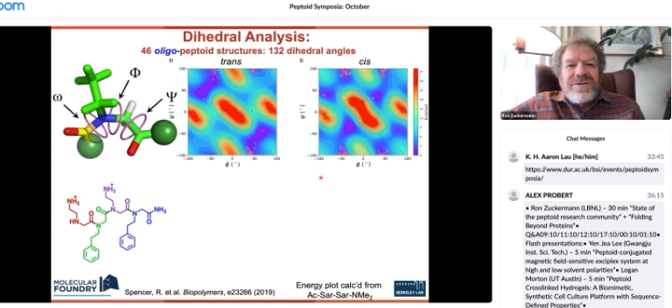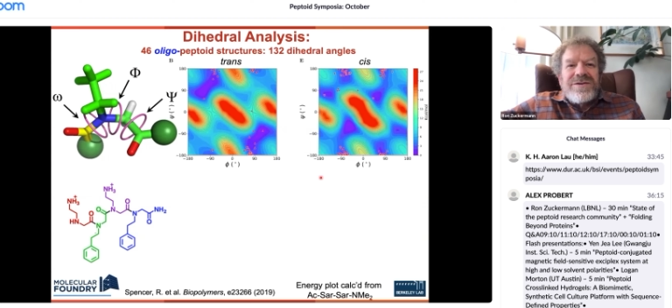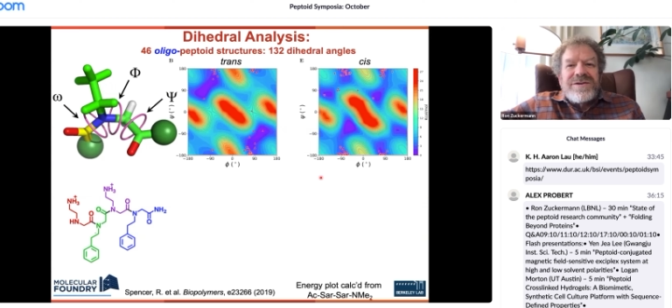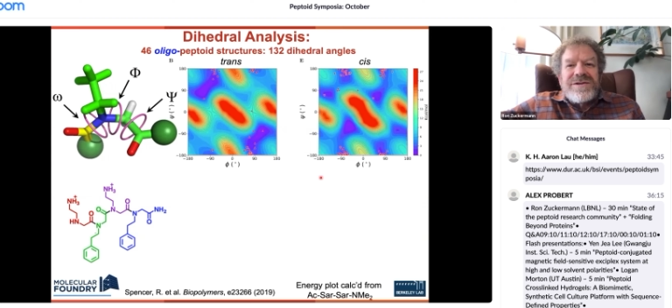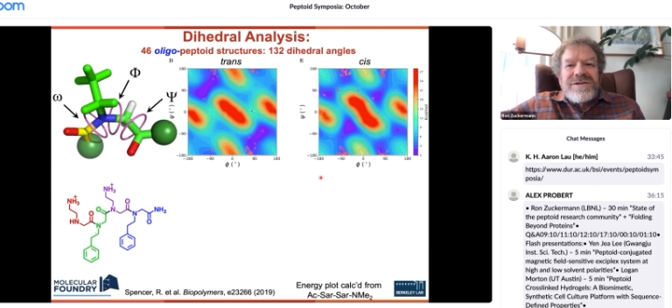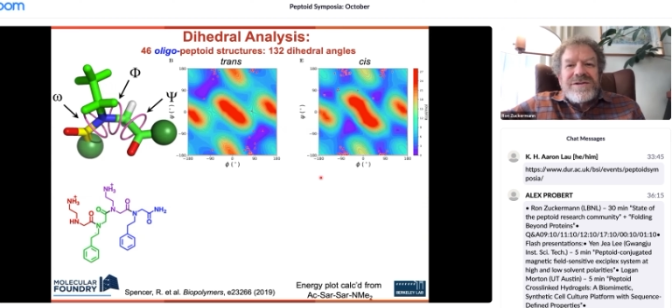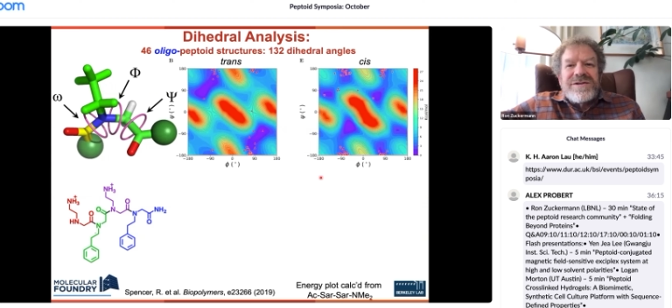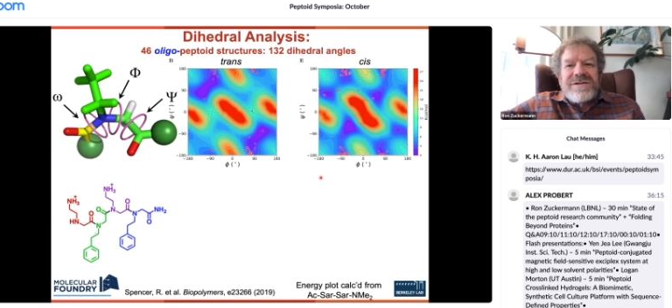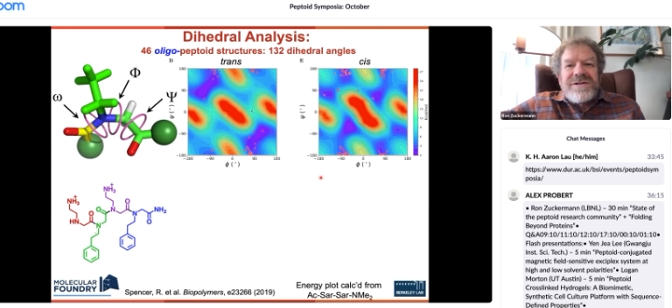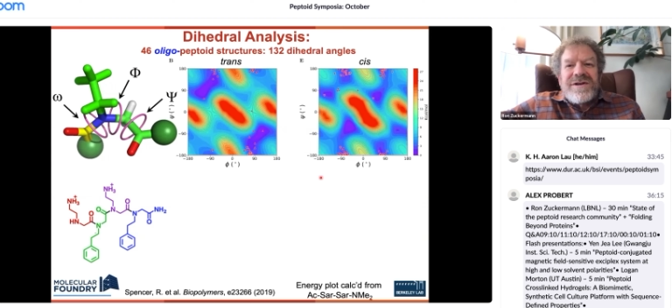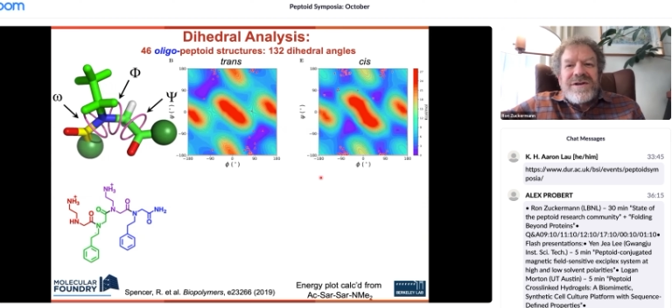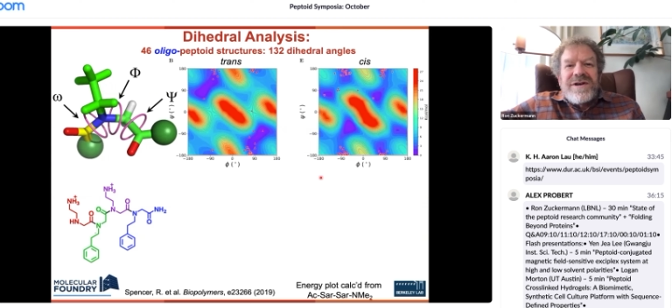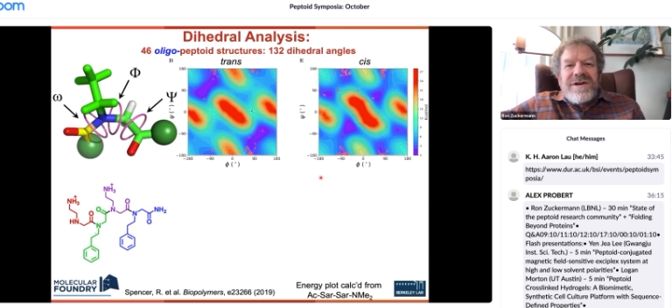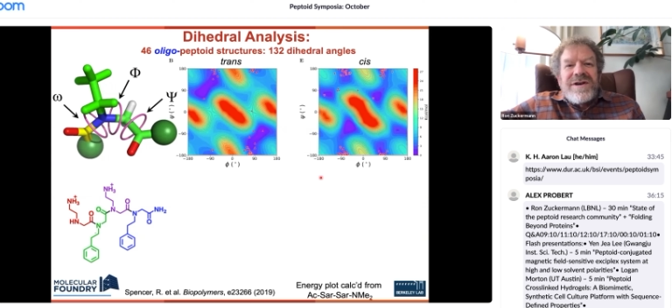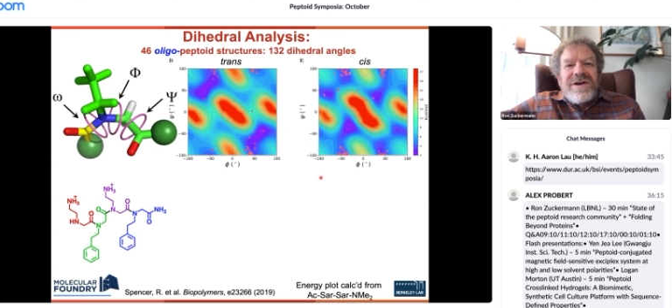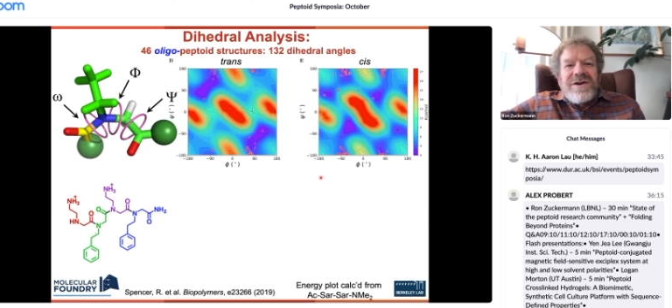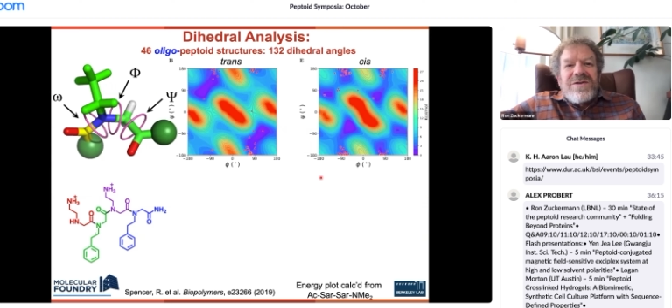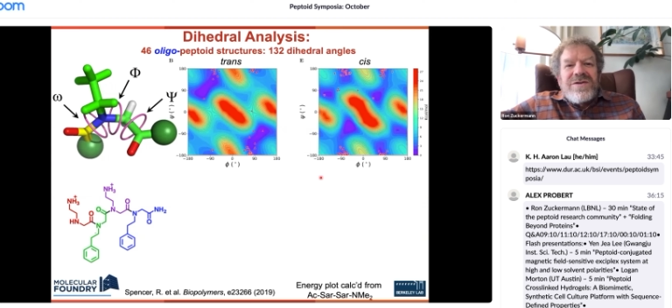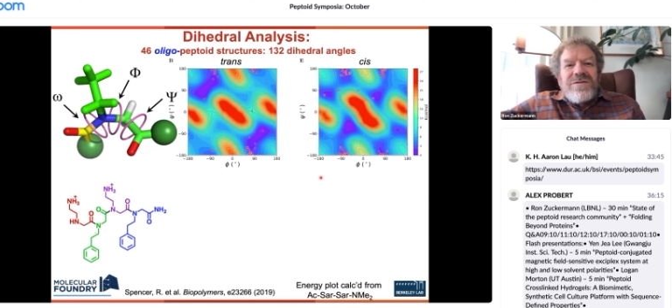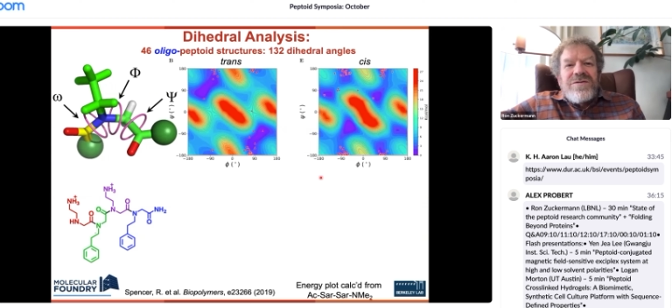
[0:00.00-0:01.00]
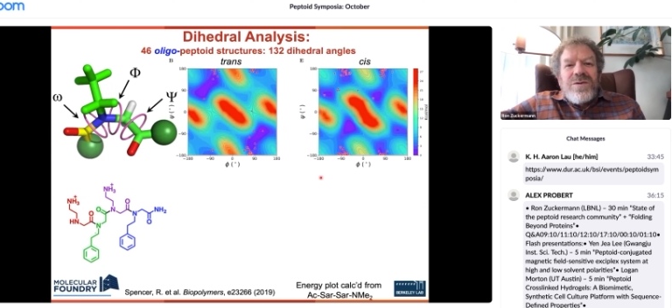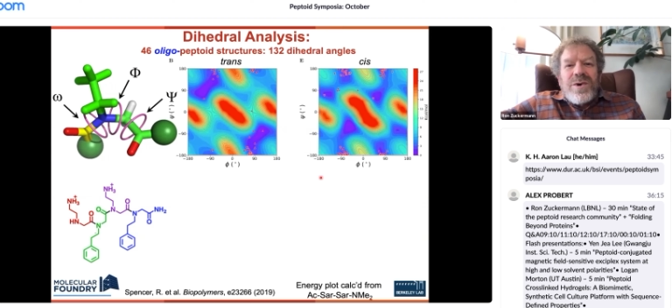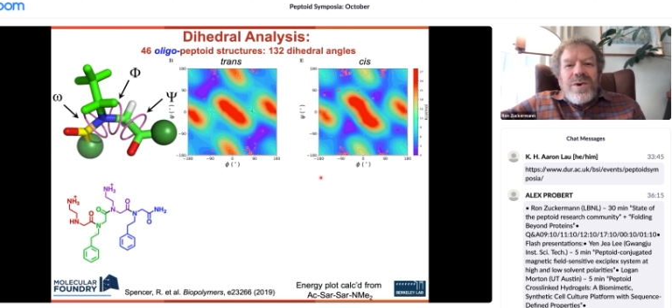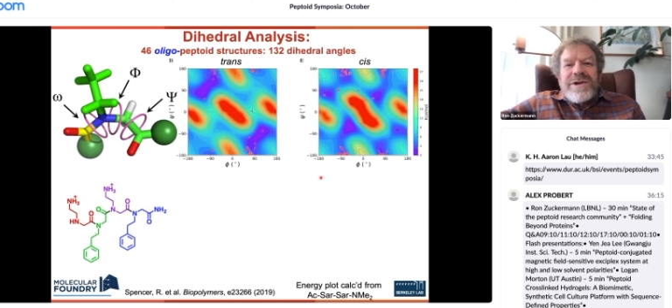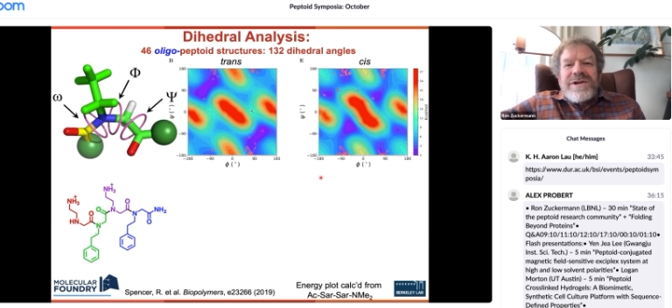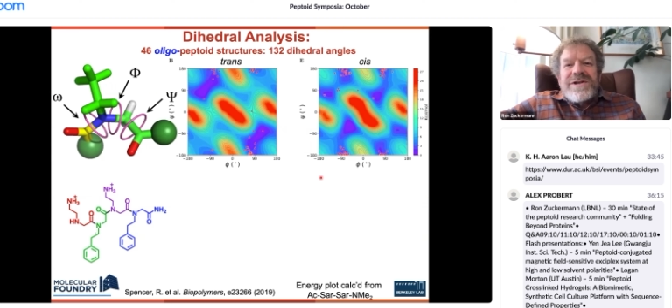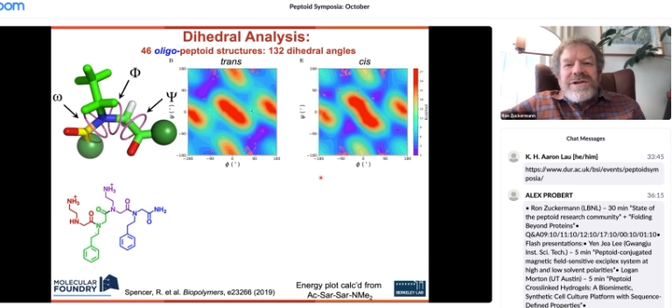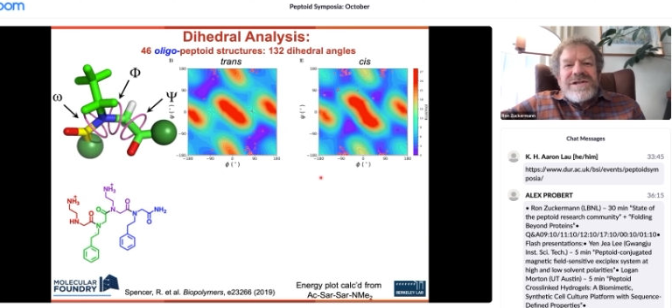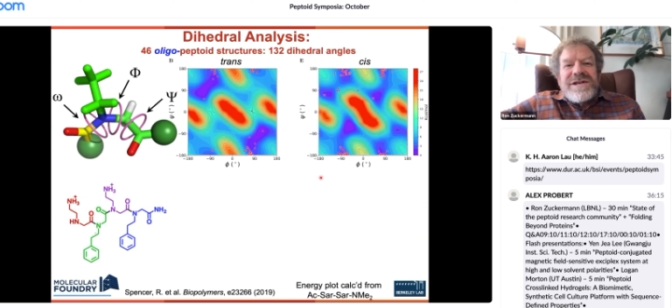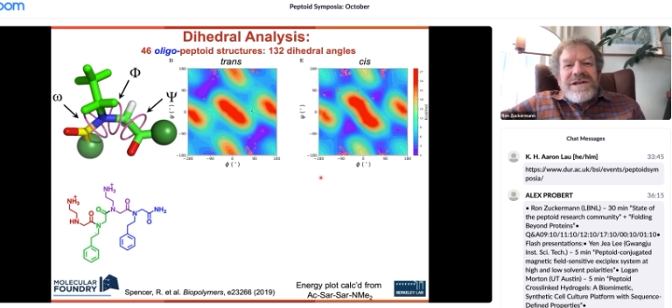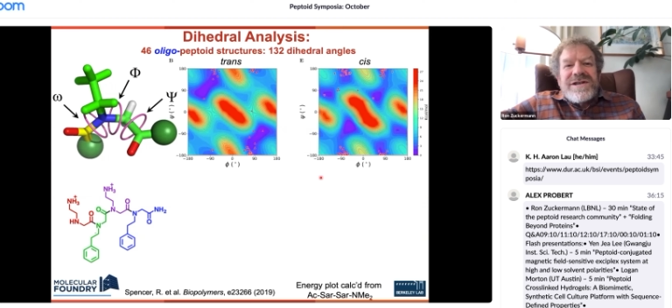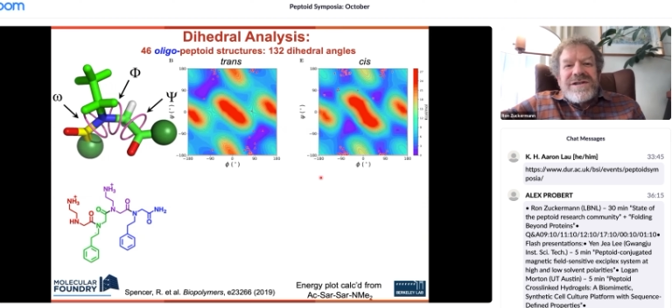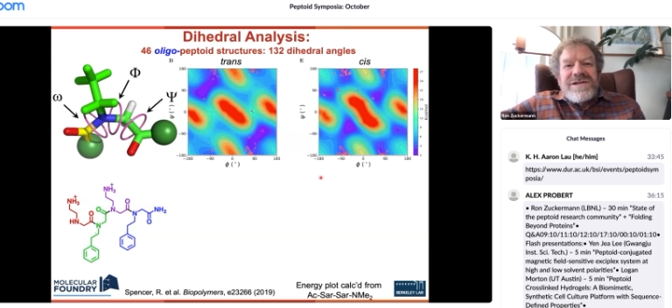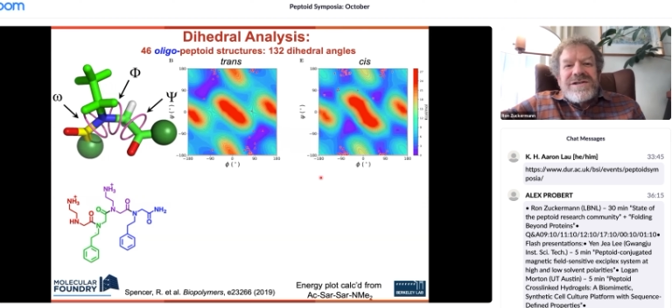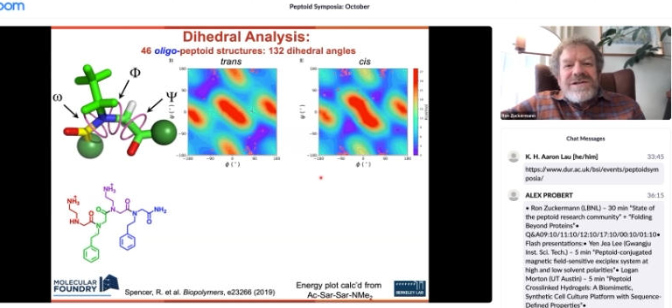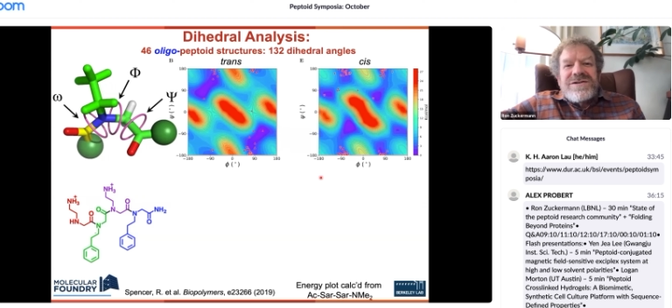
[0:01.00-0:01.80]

There's 46